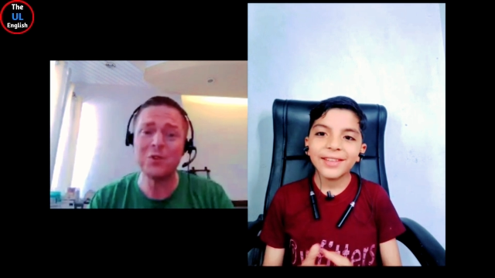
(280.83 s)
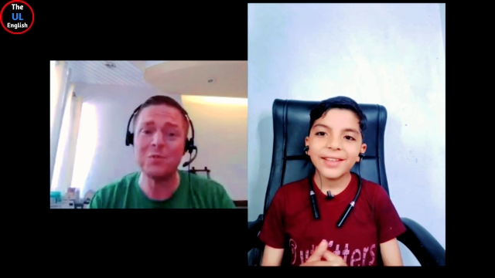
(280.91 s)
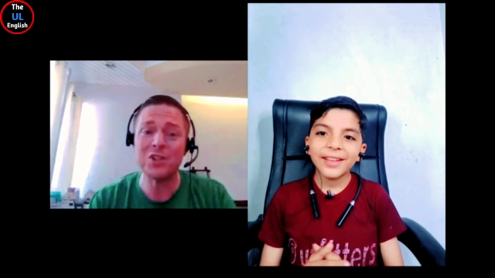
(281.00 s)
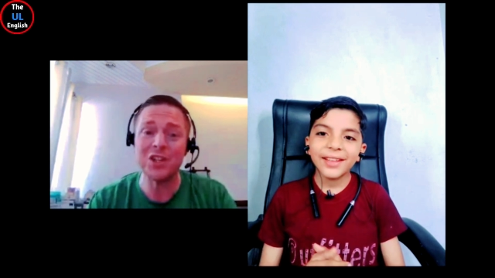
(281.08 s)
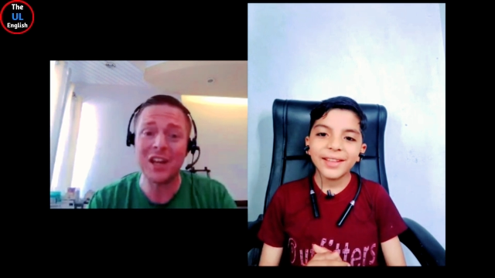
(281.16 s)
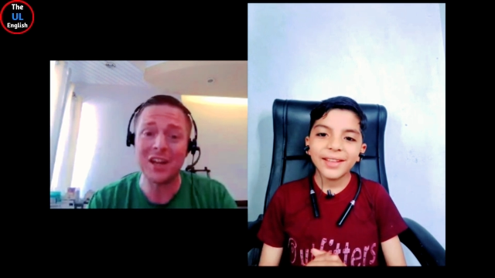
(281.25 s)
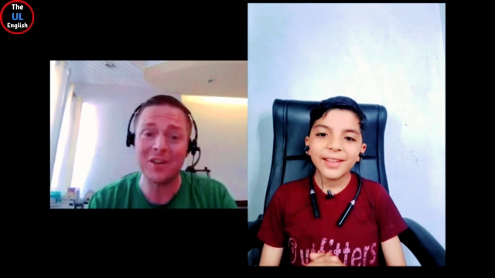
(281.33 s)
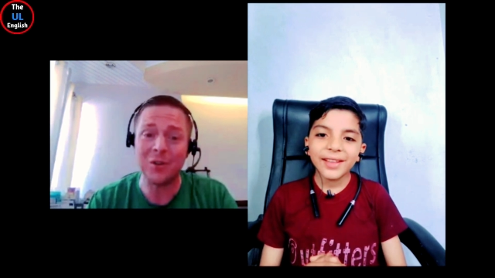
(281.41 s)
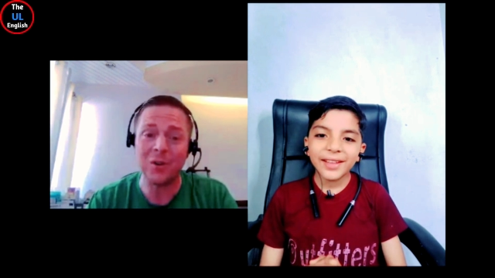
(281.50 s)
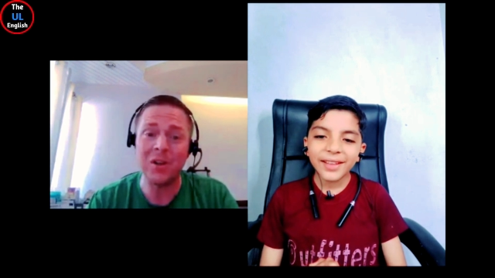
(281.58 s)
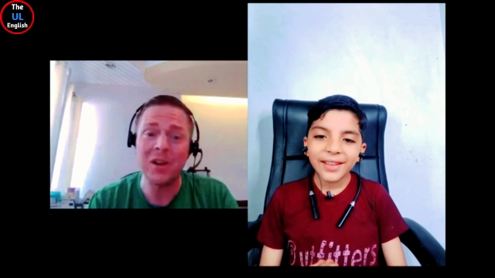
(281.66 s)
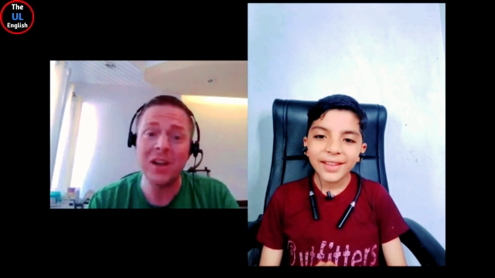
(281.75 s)
Speaker 1: YouTube
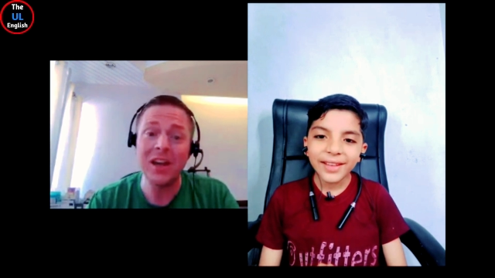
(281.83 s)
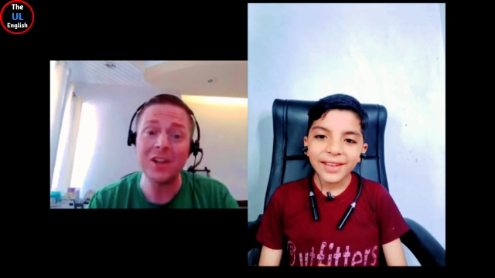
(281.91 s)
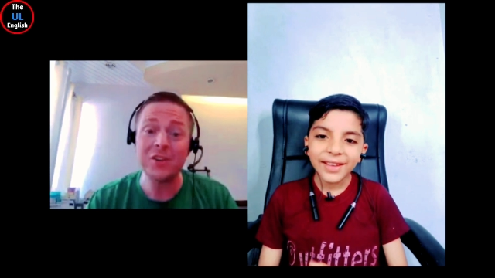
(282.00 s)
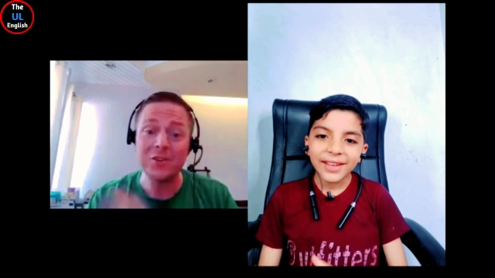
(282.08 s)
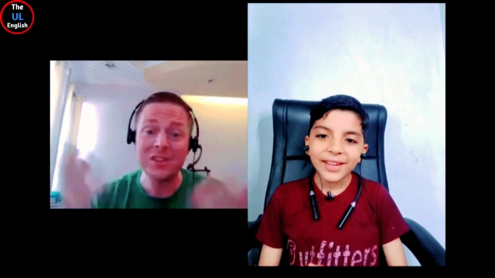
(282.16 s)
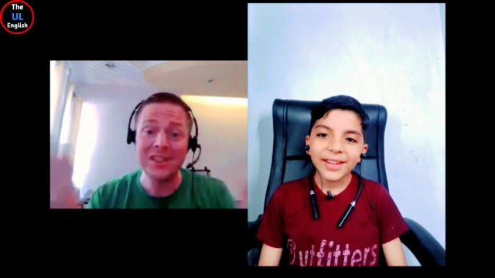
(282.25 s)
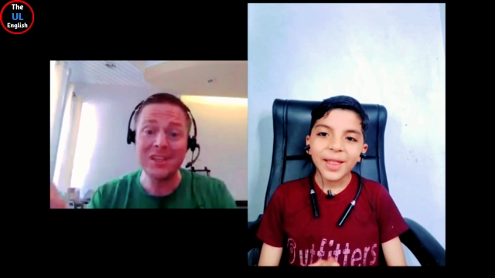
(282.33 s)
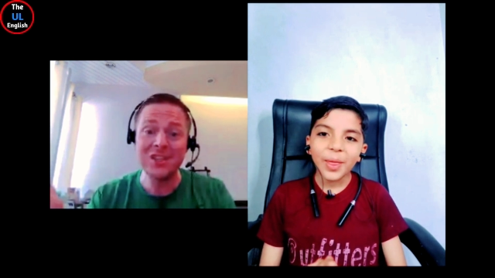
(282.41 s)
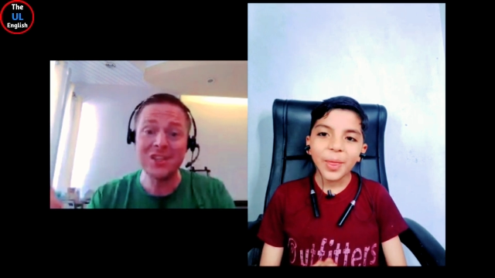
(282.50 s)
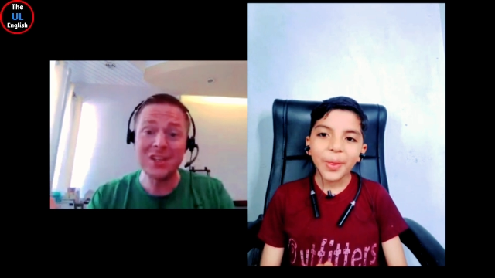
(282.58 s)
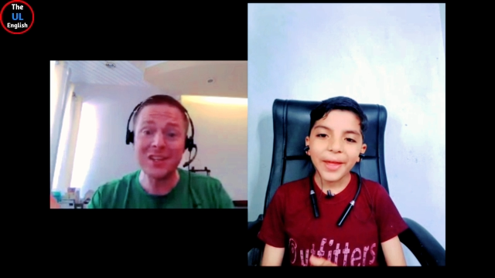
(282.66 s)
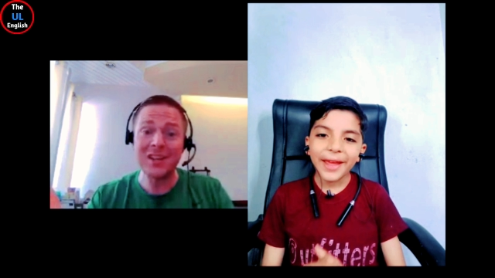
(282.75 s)
channel and you're
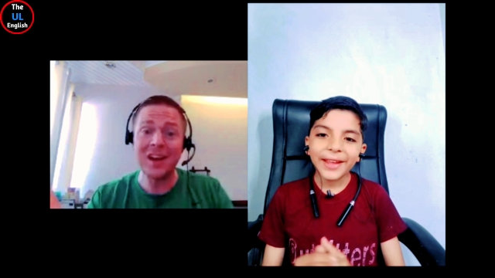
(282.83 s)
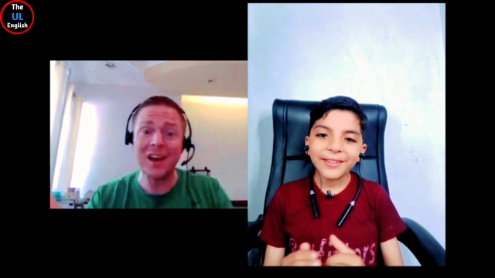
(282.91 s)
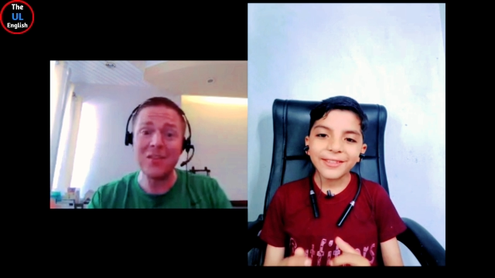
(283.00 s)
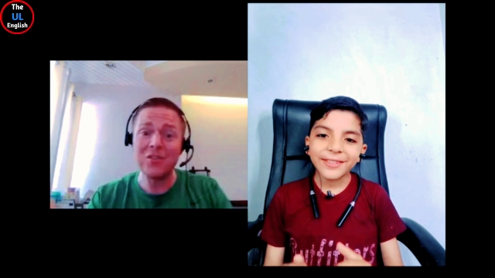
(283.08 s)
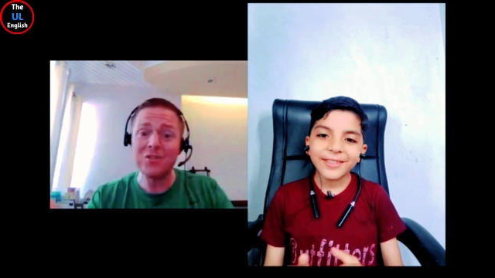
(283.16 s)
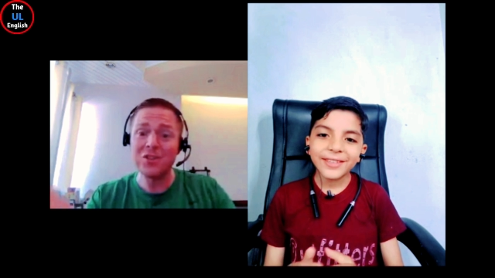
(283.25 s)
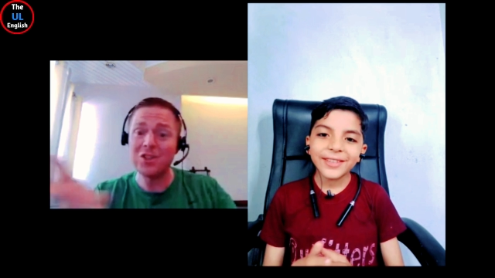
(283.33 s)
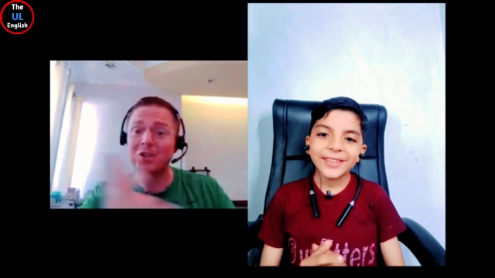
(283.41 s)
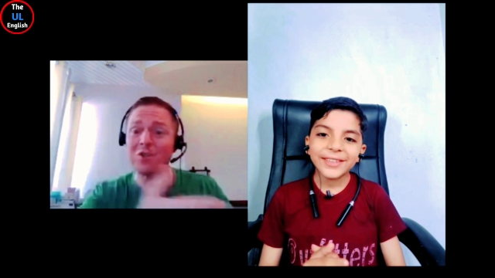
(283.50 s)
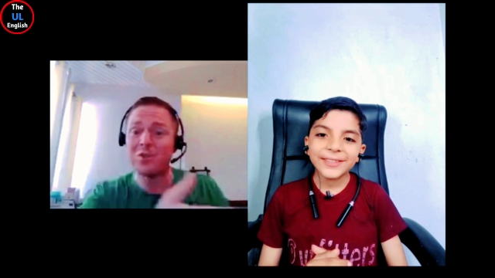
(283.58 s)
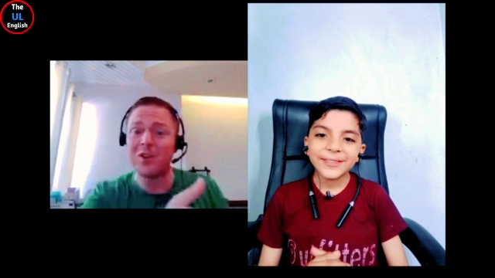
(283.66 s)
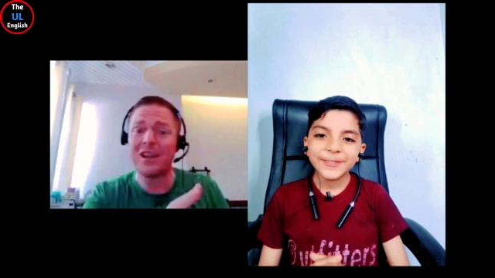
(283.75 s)
teaching Thanks. other
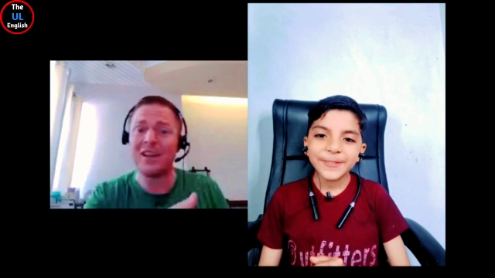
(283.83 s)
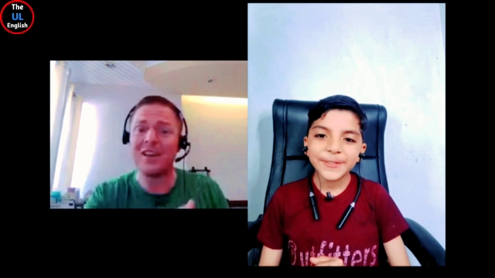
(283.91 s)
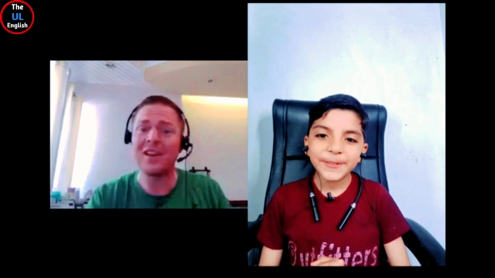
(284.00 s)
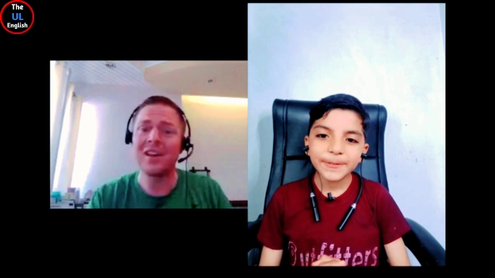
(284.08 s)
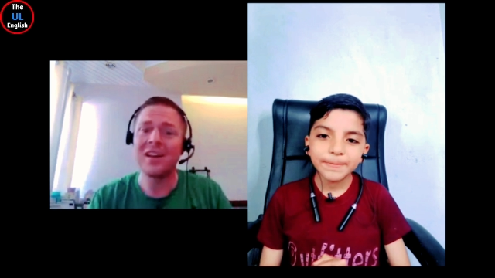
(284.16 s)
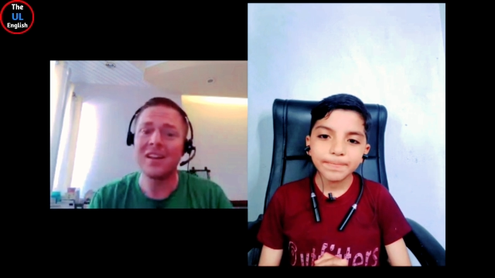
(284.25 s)
children.